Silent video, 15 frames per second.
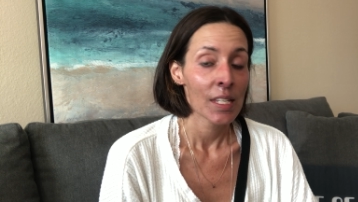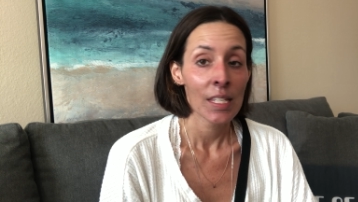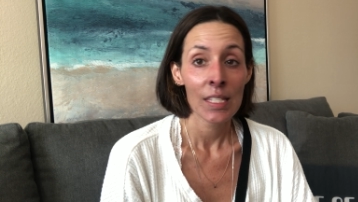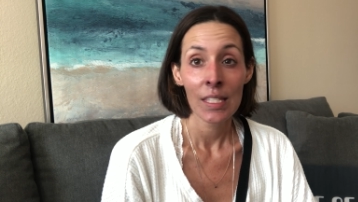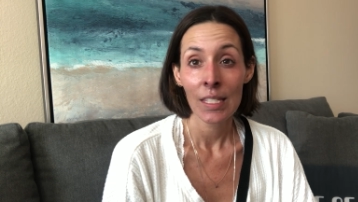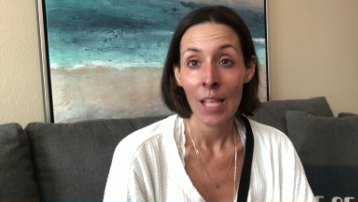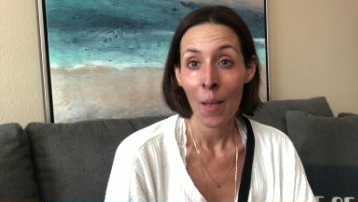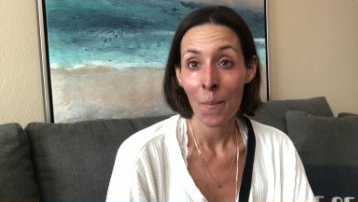
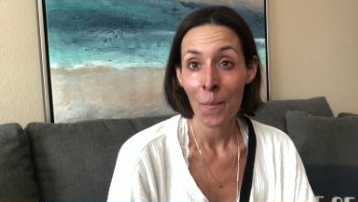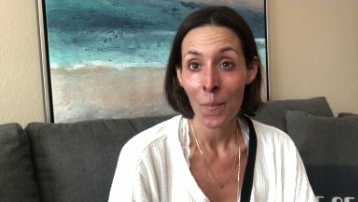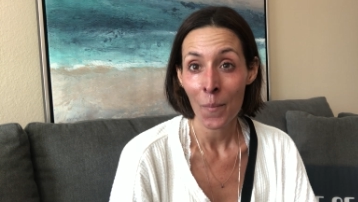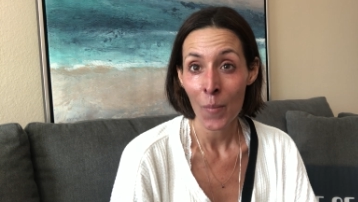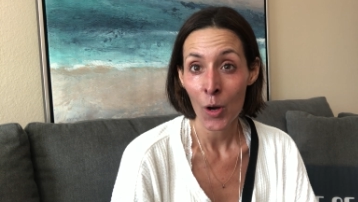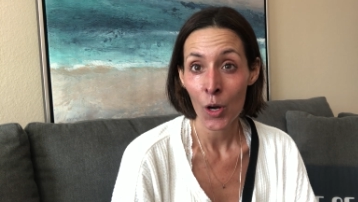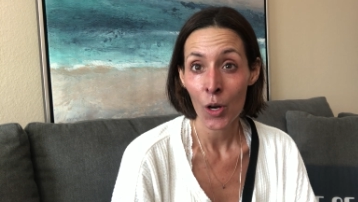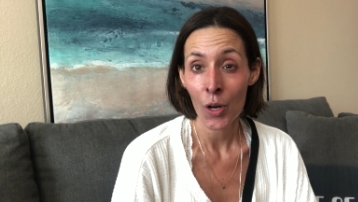
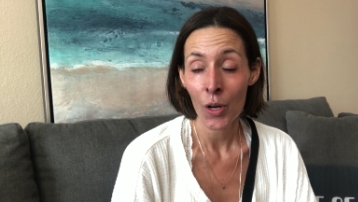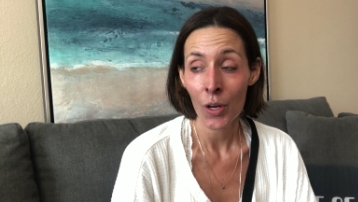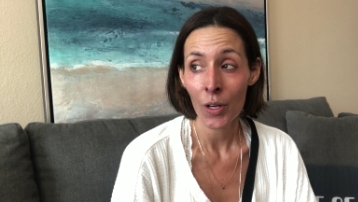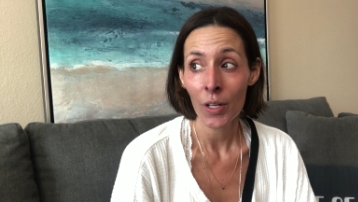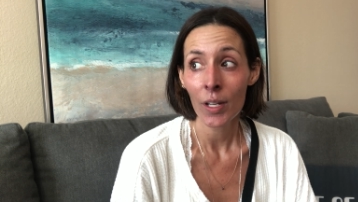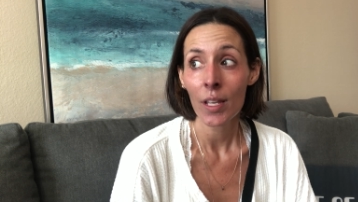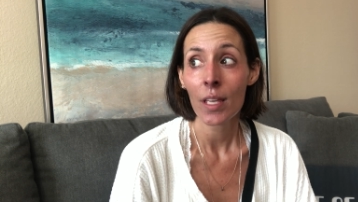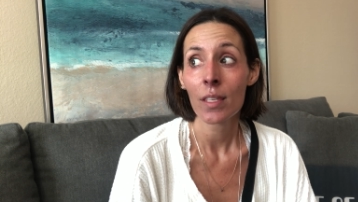December,
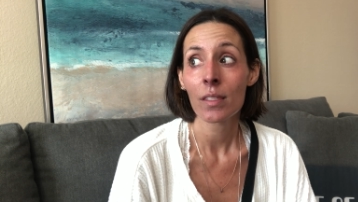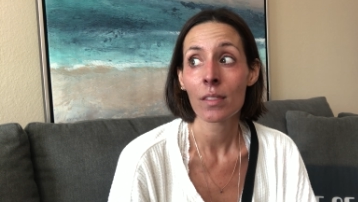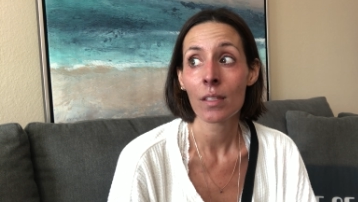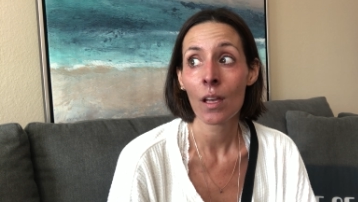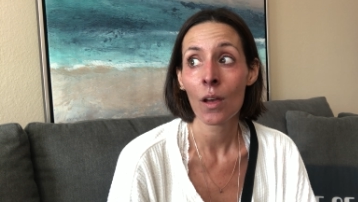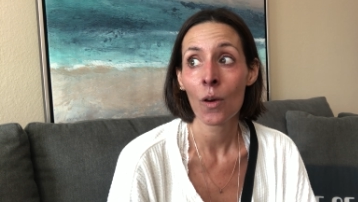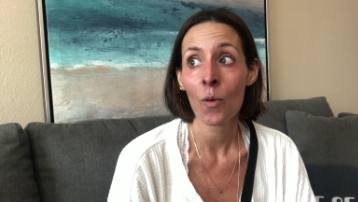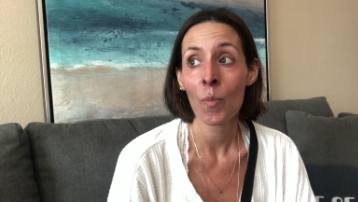
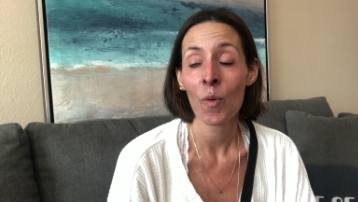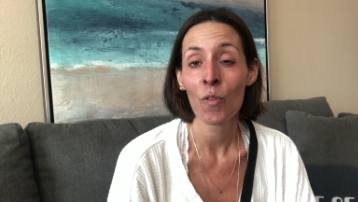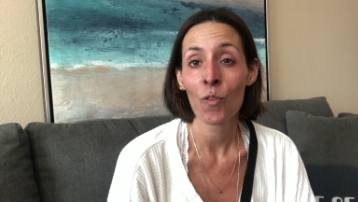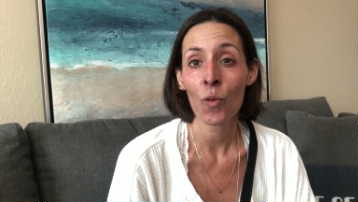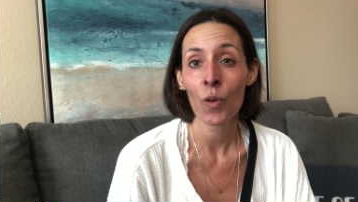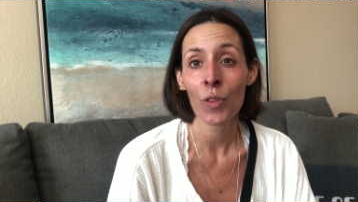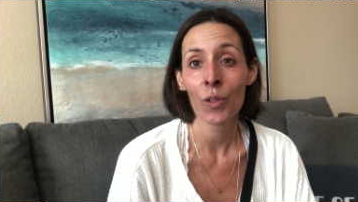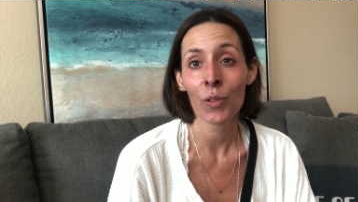so
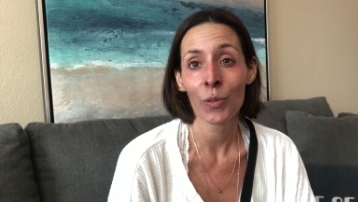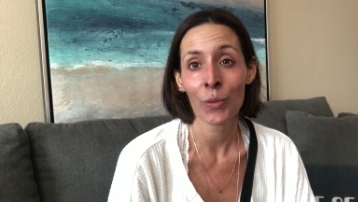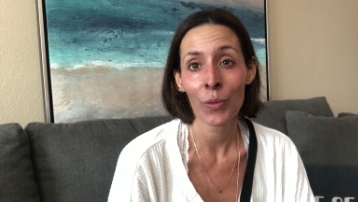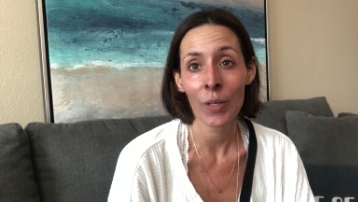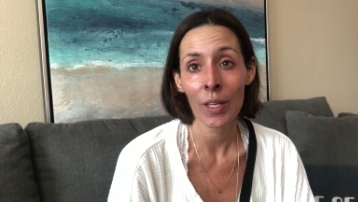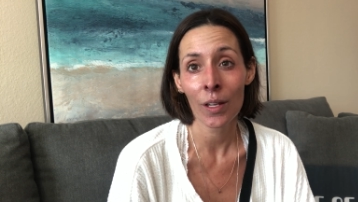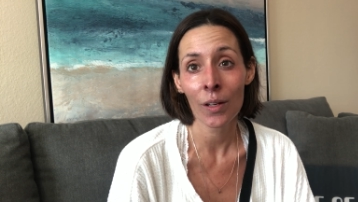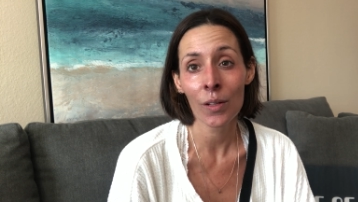before the
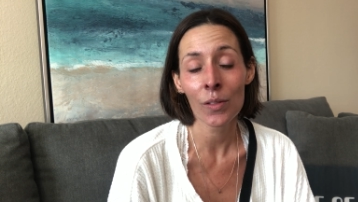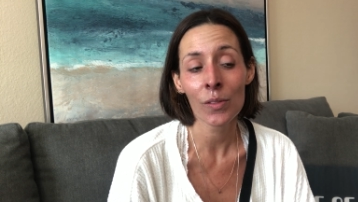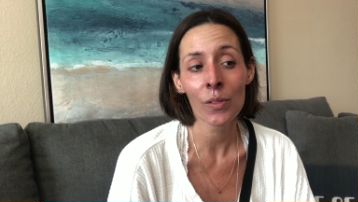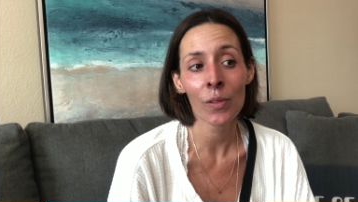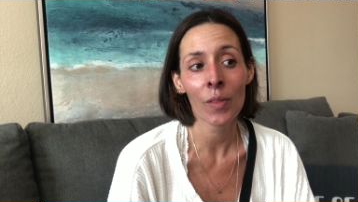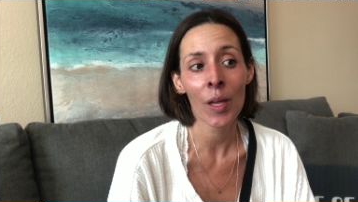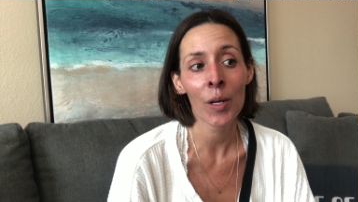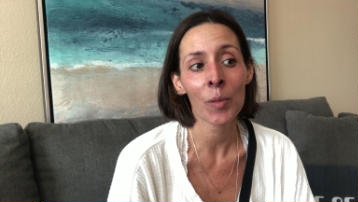new year,
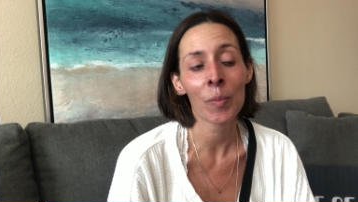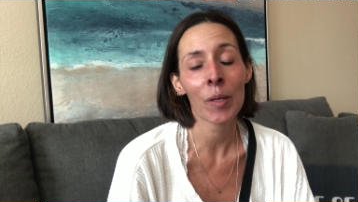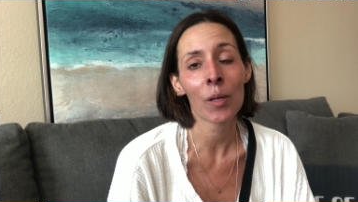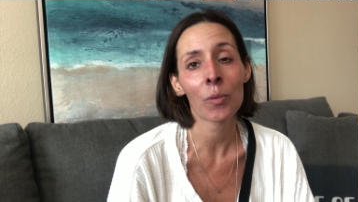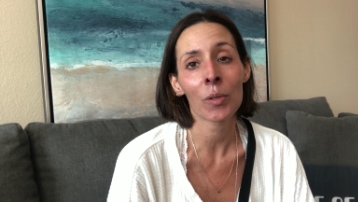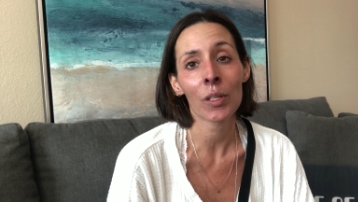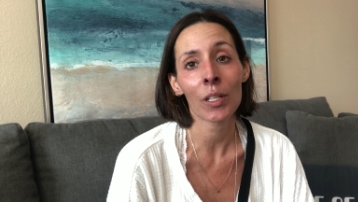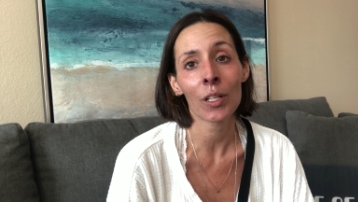so that'll be a
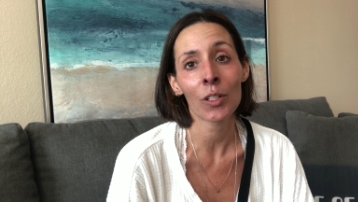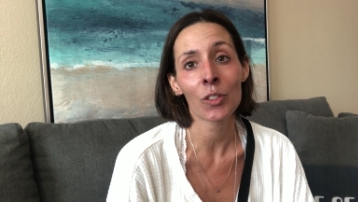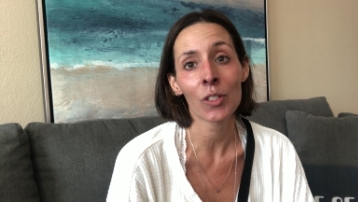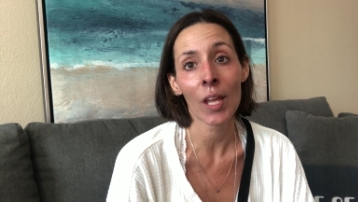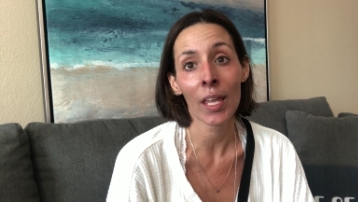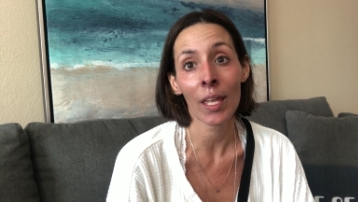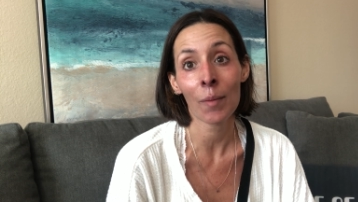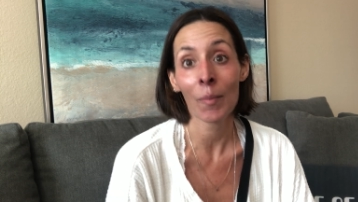really good
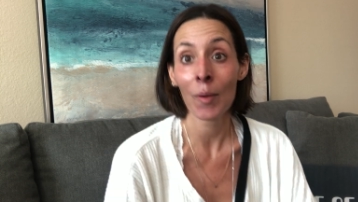check in.